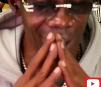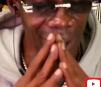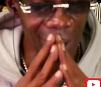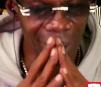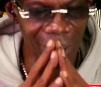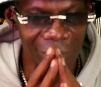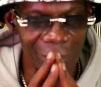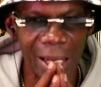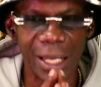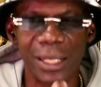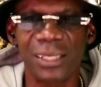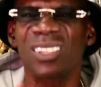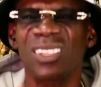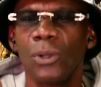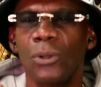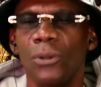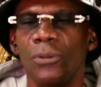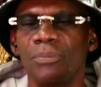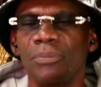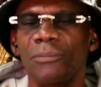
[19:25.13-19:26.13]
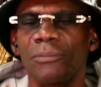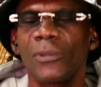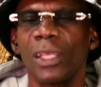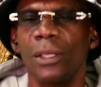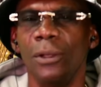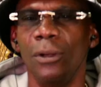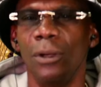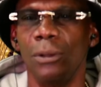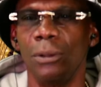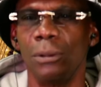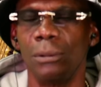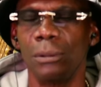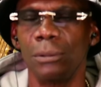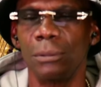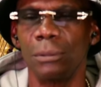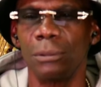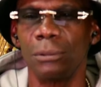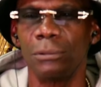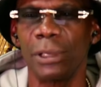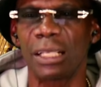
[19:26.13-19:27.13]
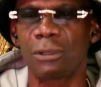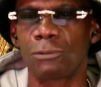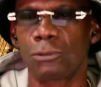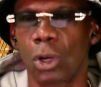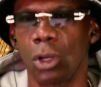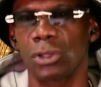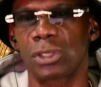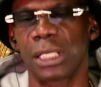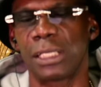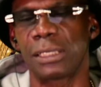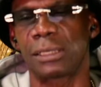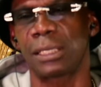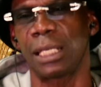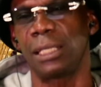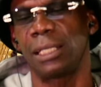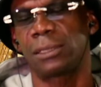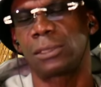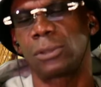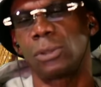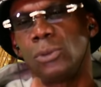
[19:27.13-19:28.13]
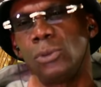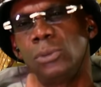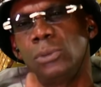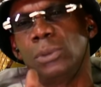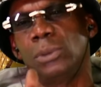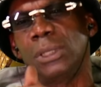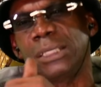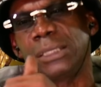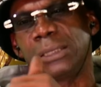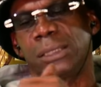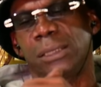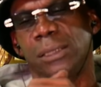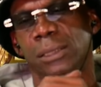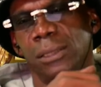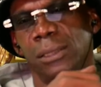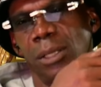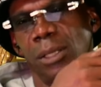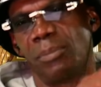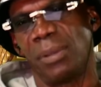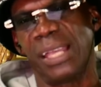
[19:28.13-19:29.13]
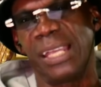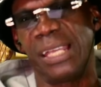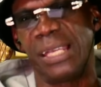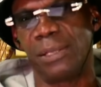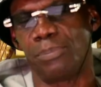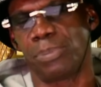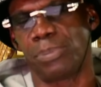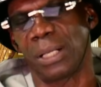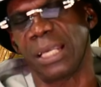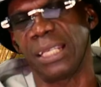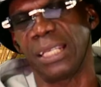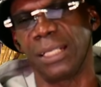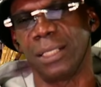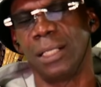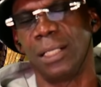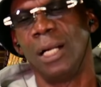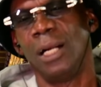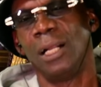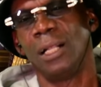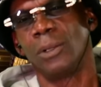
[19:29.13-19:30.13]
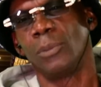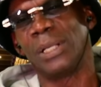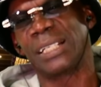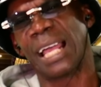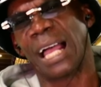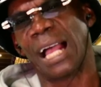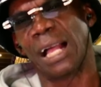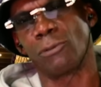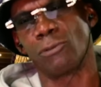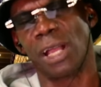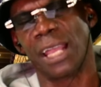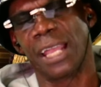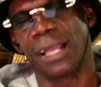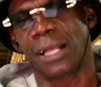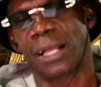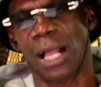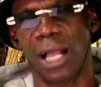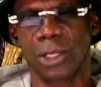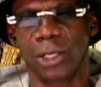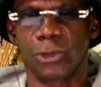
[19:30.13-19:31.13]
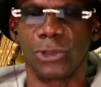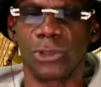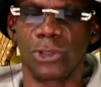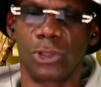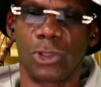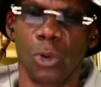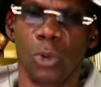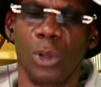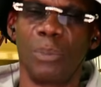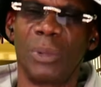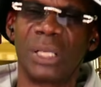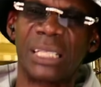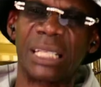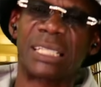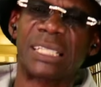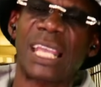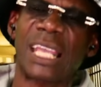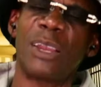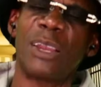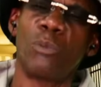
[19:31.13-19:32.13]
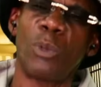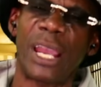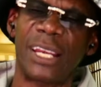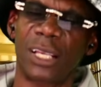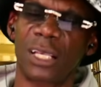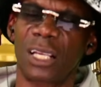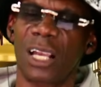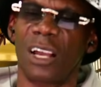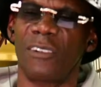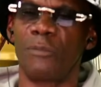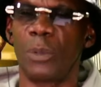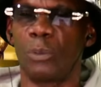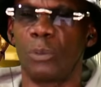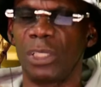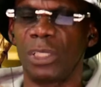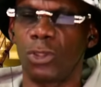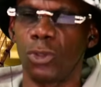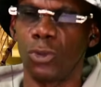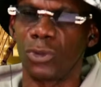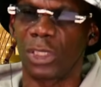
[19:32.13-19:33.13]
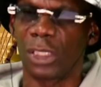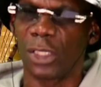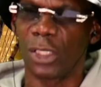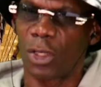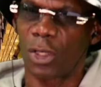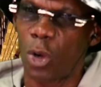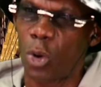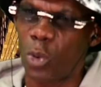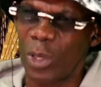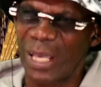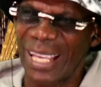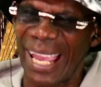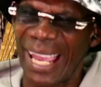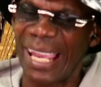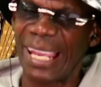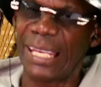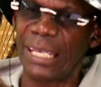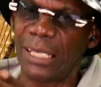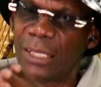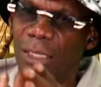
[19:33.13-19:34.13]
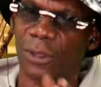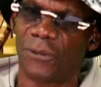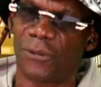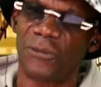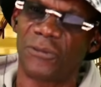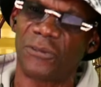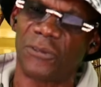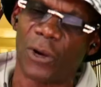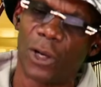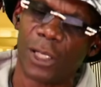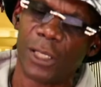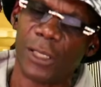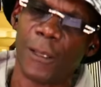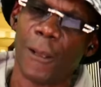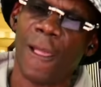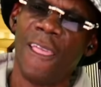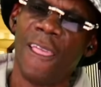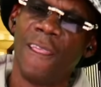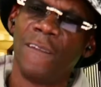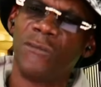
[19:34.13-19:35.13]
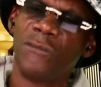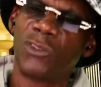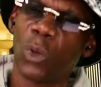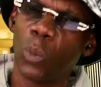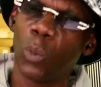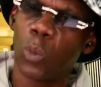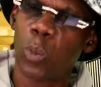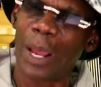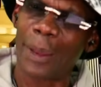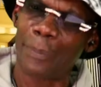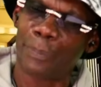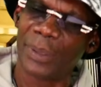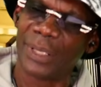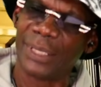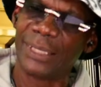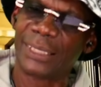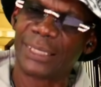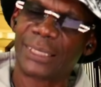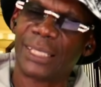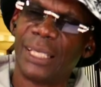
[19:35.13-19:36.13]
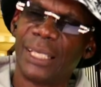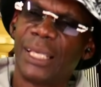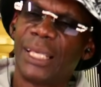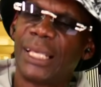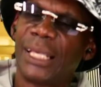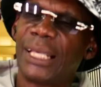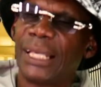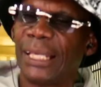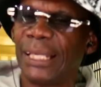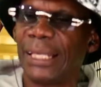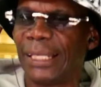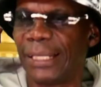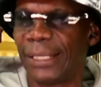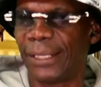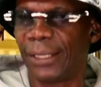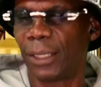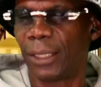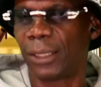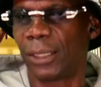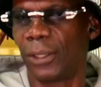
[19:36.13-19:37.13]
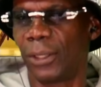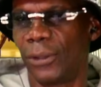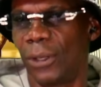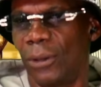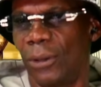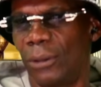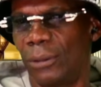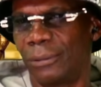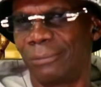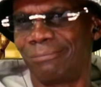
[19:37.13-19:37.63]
right. So you know, Rick Ross, they said it's who was the main player with the Iran Contras joint. But the same way the government was using the cocaine to fund the weapons in you know